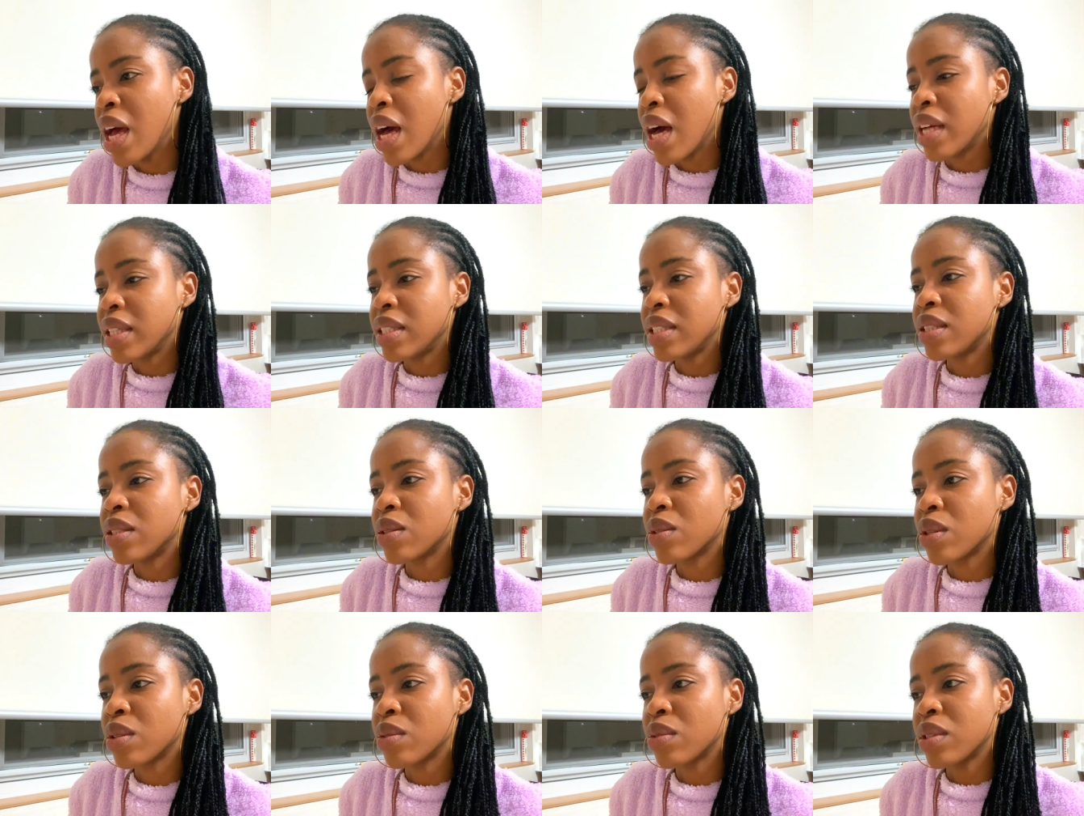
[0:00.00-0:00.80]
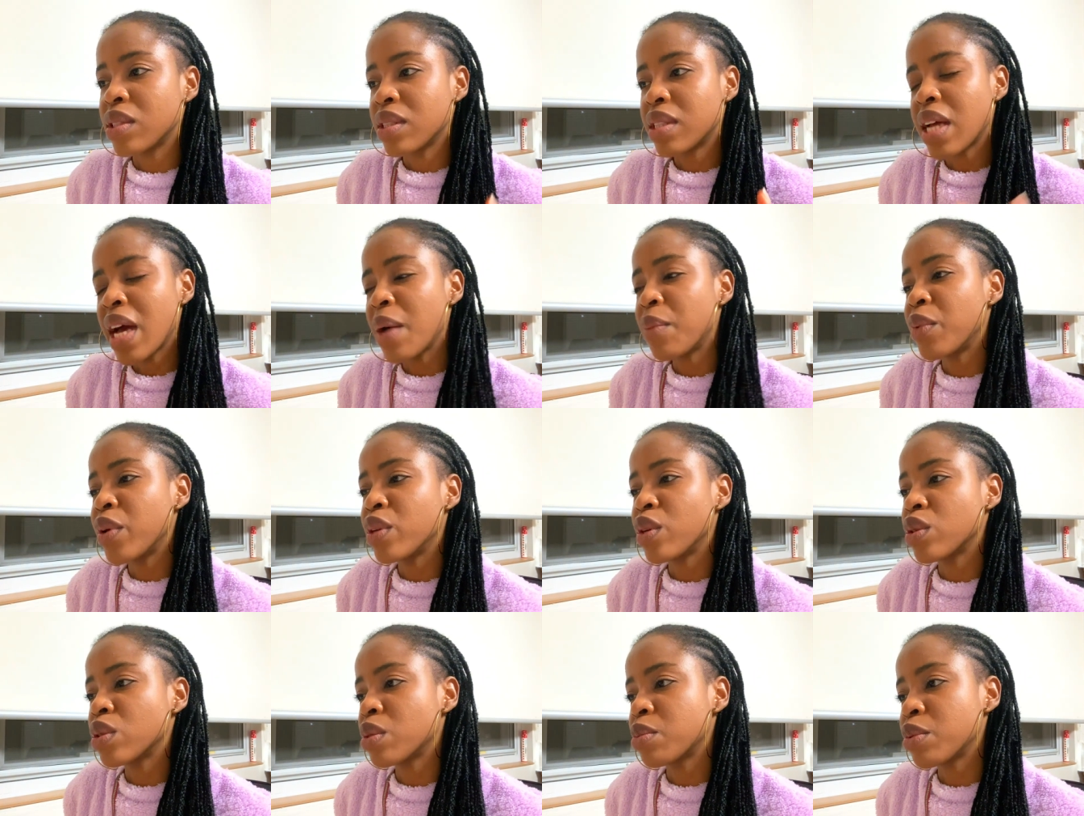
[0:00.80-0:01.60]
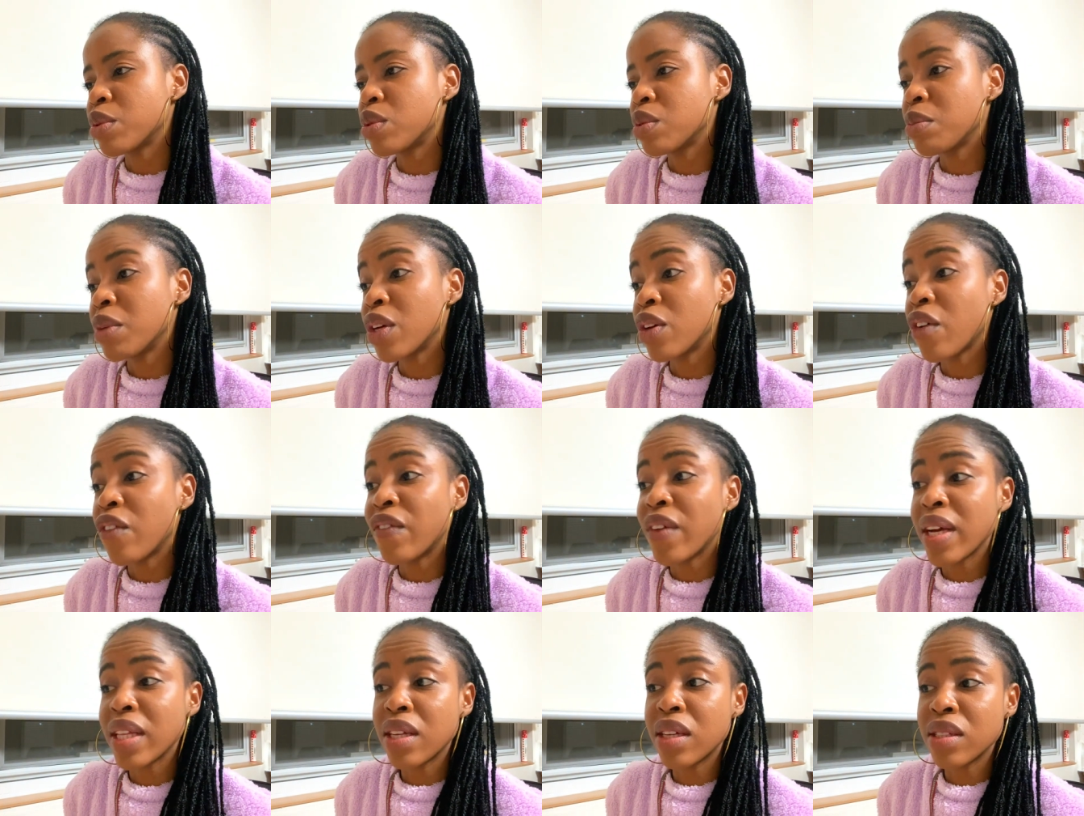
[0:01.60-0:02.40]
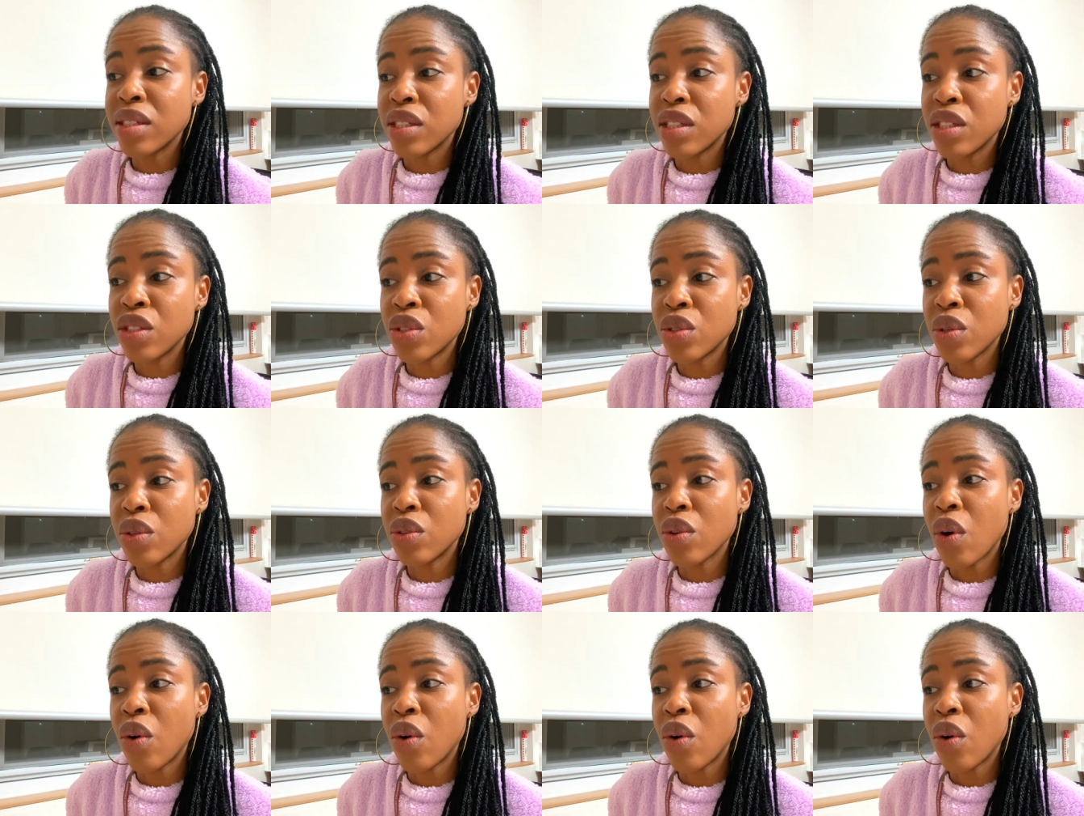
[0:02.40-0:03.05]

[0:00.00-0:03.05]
And this is also the time when you're supposed to make your final decision